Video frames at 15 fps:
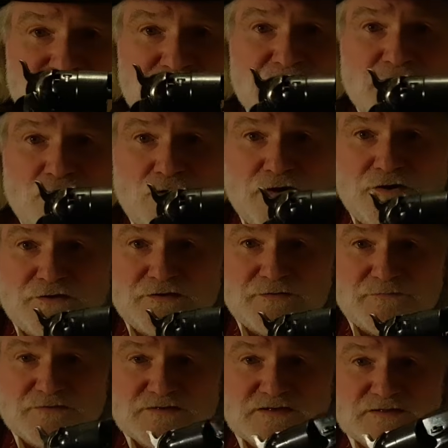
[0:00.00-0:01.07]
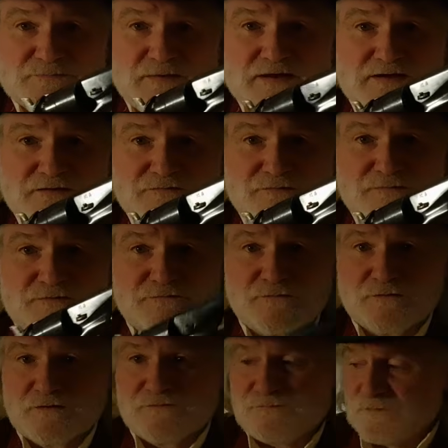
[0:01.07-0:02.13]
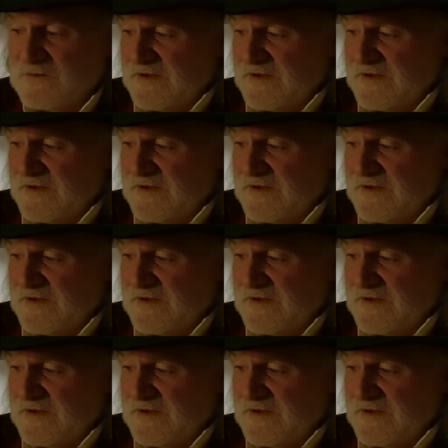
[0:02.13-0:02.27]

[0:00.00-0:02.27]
recoil that was expected from the 44